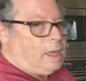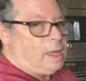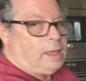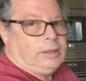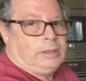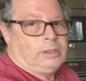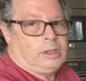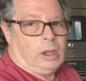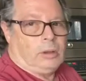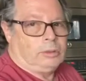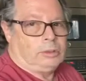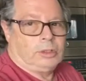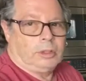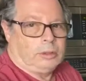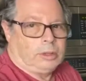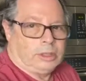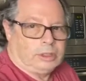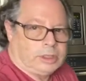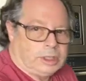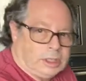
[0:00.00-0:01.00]
Don't do
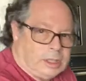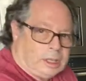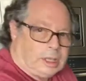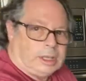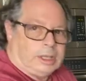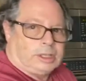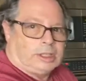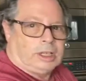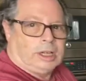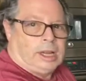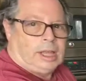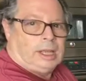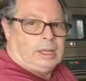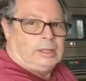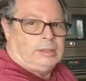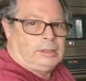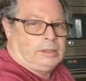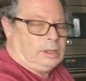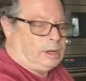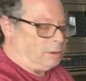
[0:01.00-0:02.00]
this in your KitchenAid.
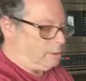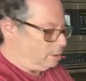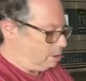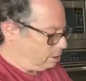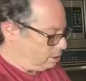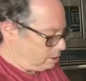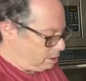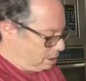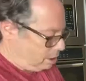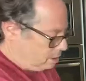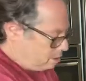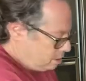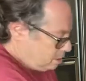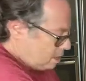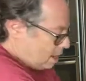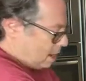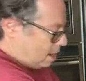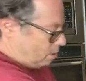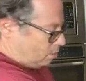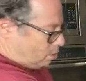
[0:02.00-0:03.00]
It's
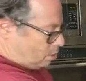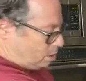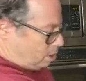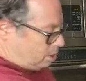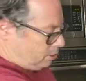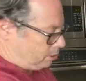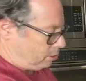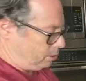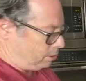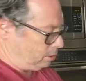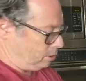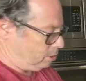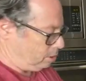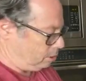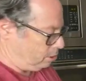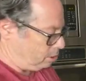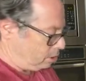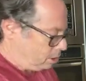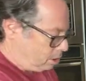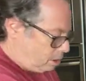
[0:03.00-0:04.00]
not worth
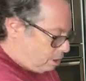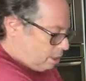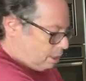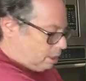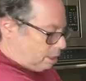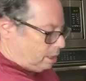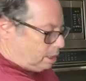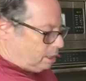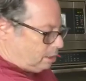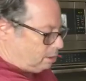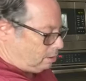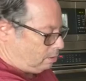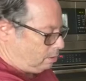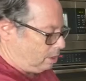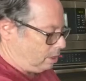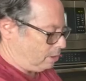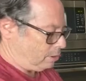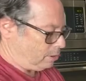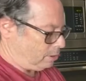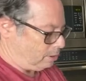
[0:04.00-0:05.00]
dirtying it
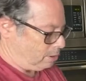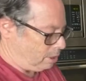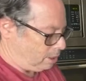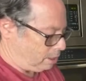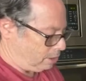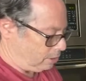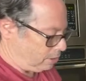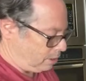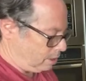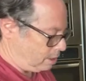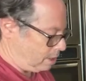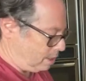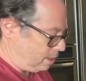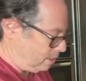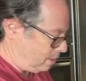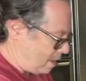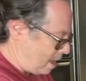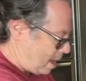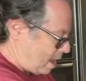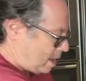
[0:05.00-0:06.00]
with or anything
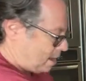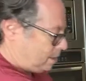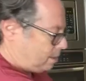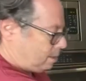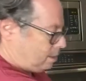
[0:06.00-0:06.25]
like that.